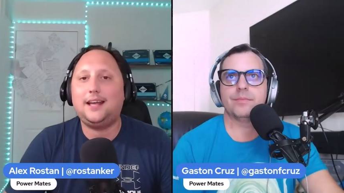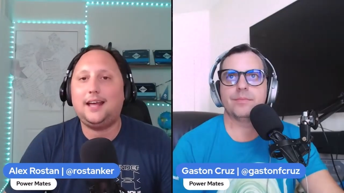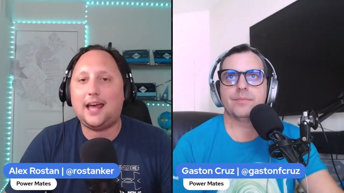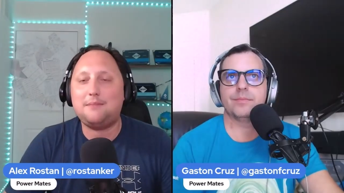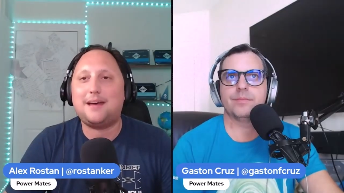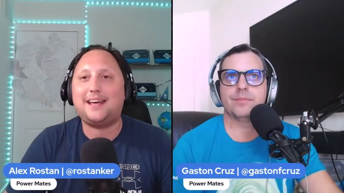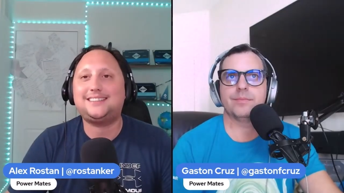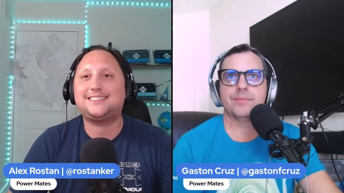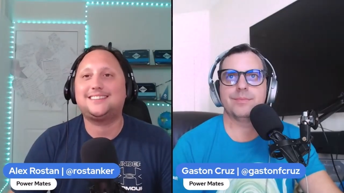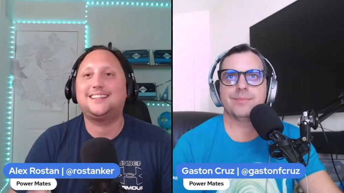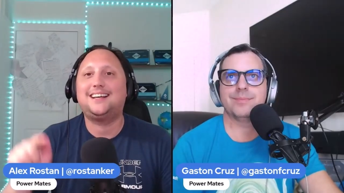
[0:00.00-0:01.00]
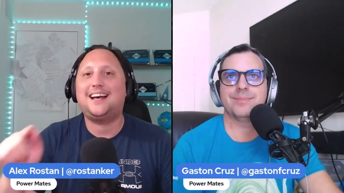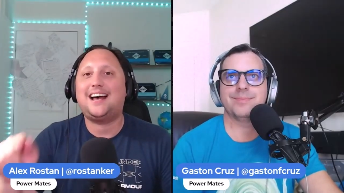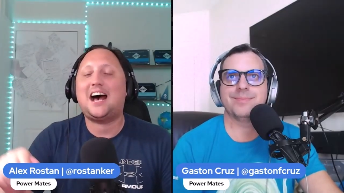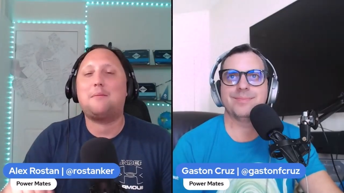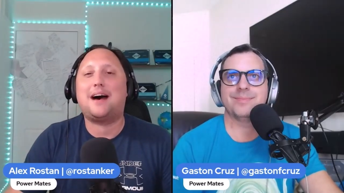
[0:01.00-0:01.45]
Speaker 1: Hey, mate,
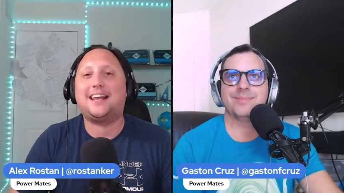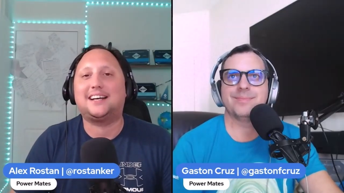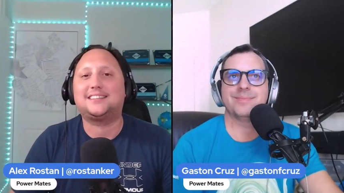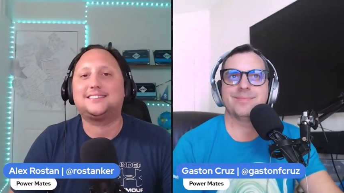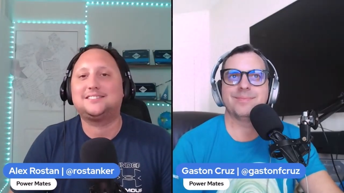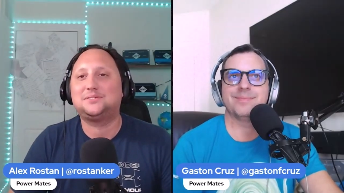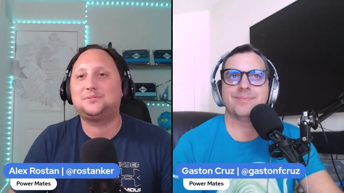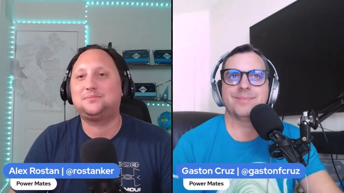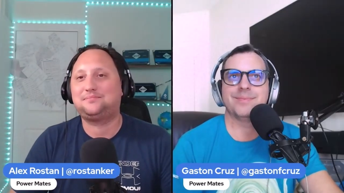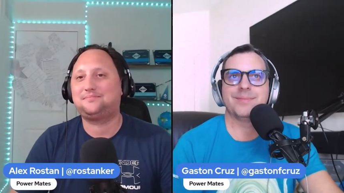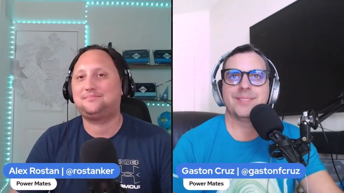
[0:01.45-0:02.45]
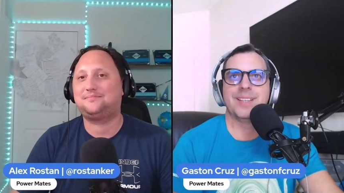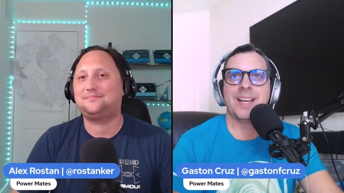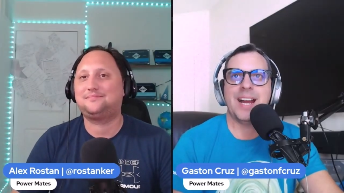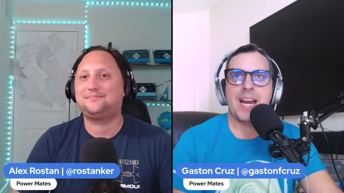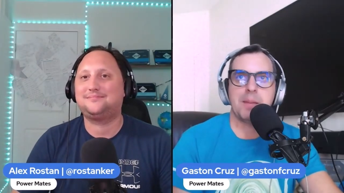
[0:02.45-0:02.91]
I'm Alex.
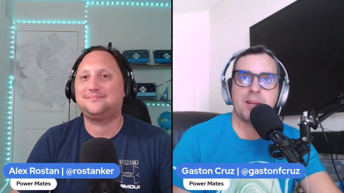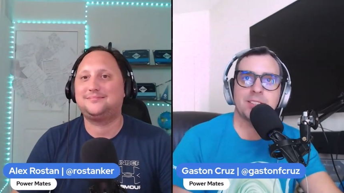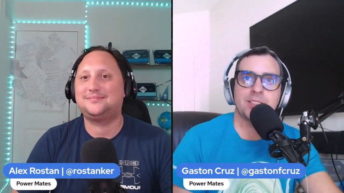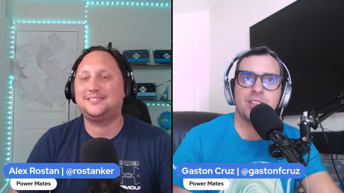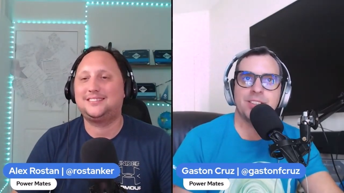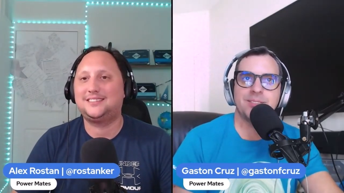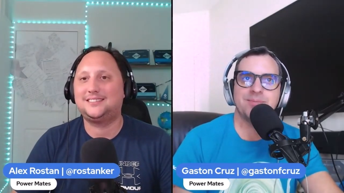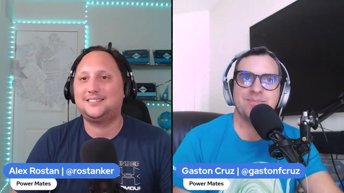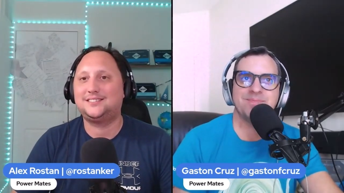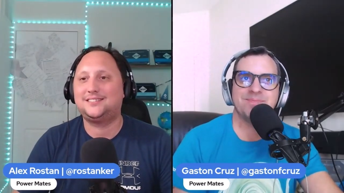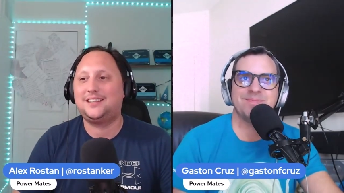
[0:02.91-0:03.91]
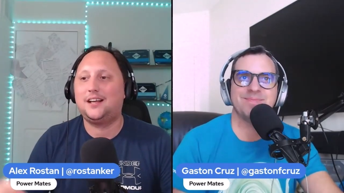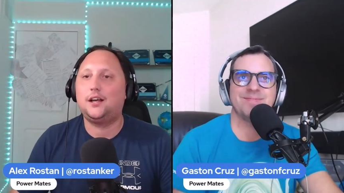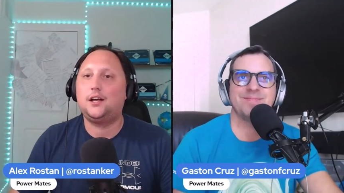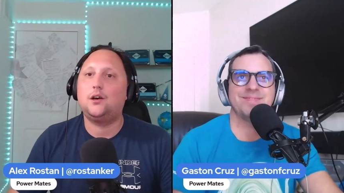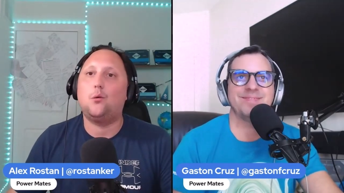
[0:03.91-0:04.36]
Speaker 2: And I'm Gaston.
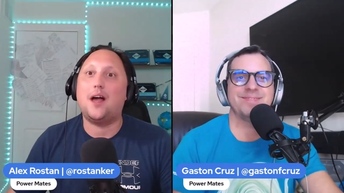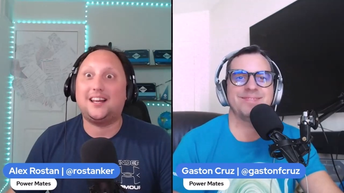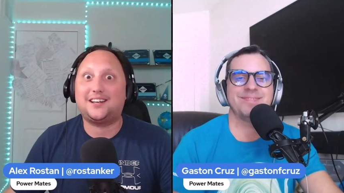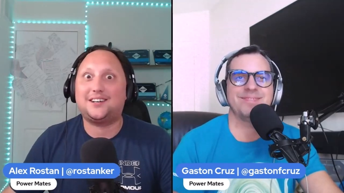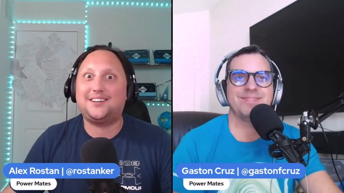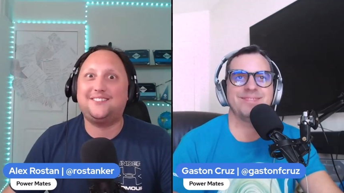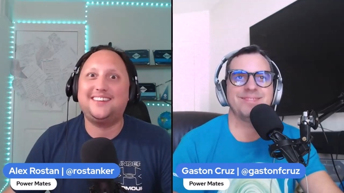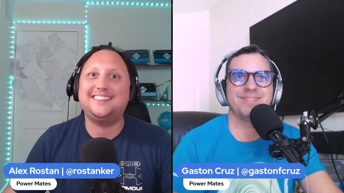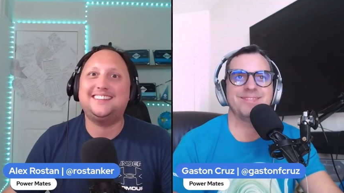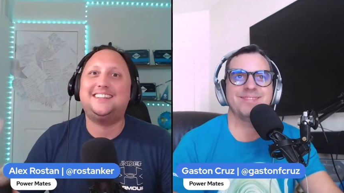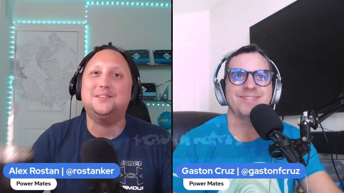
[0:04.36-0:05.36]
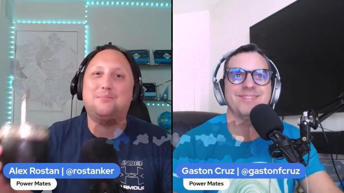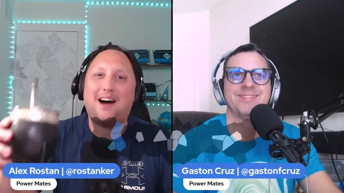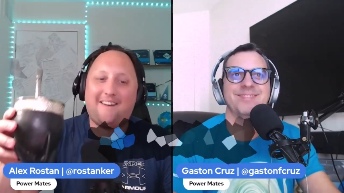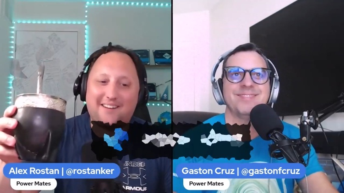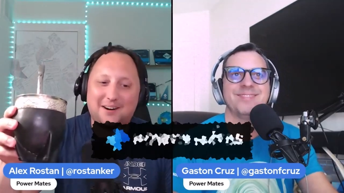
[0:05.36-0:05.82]
Speaker 1: Welcome to
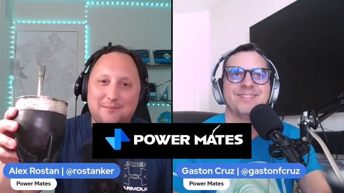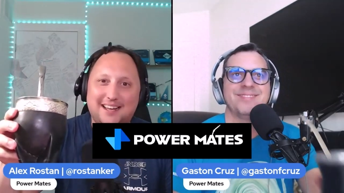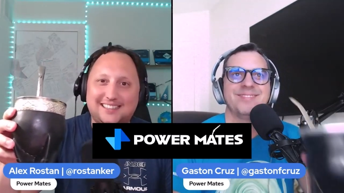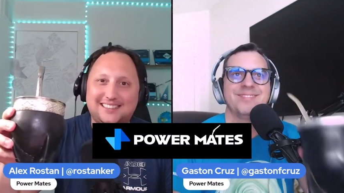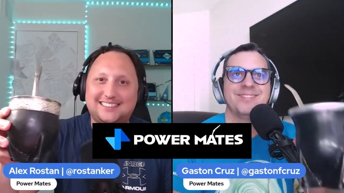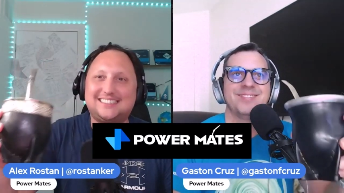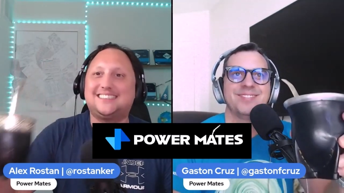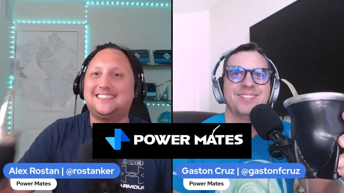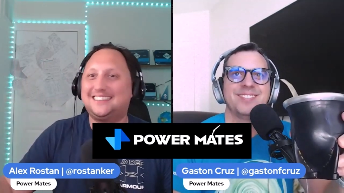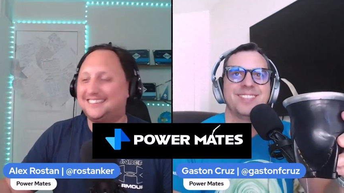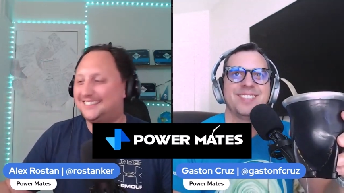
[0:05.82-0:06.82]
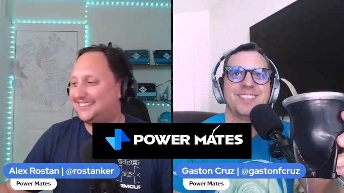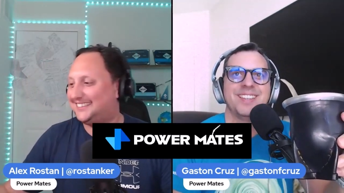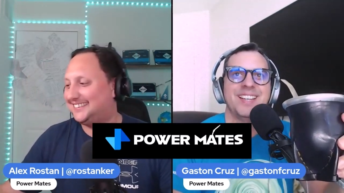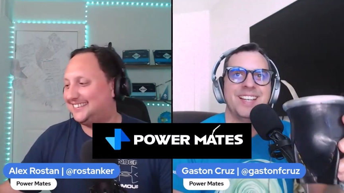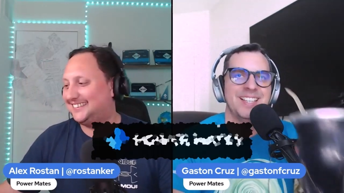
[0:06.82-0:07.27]
Power Mate.
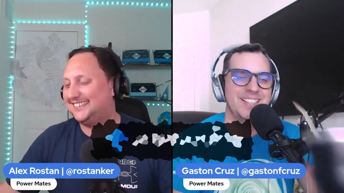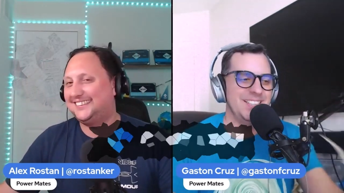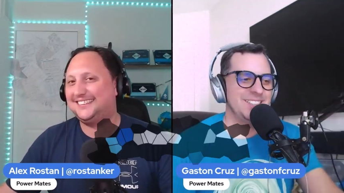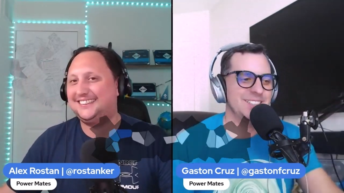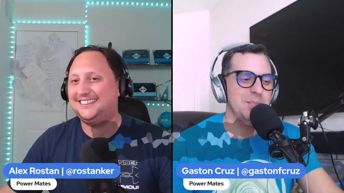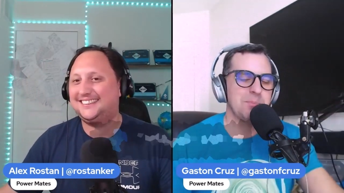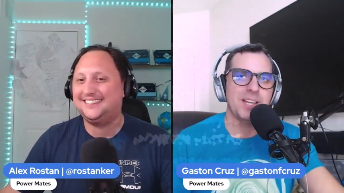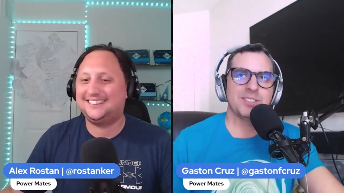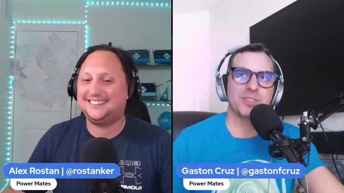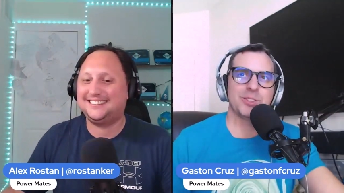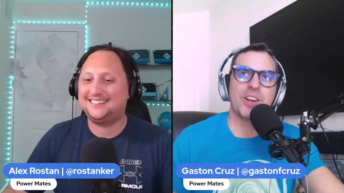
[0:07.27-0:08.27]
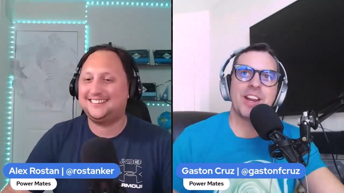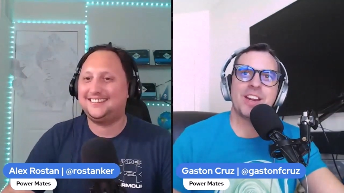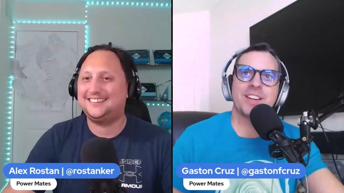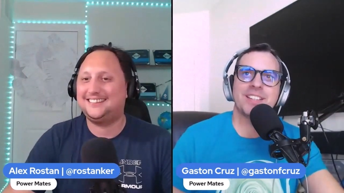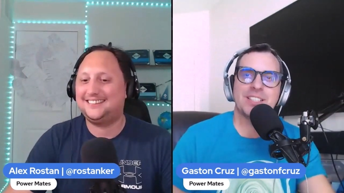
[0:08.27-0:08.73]
Speaker 2: This is a place to
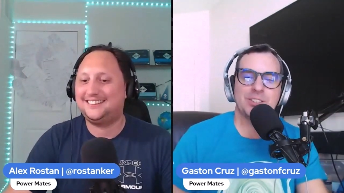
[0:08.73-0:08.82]
learn